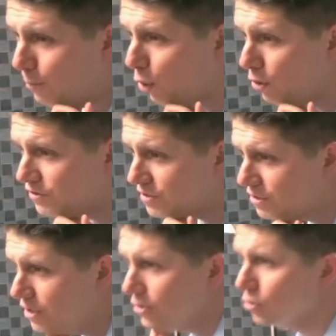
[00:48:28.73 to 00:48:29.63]
a pulse.
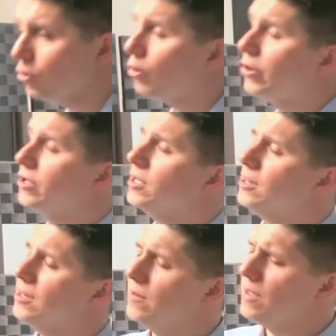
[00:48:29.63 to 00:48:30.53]
Lord,
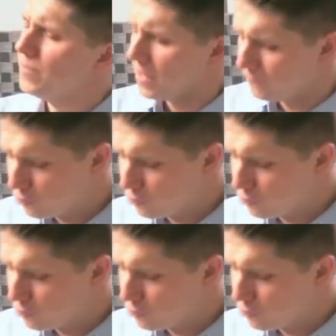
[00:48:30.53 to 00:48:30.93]
if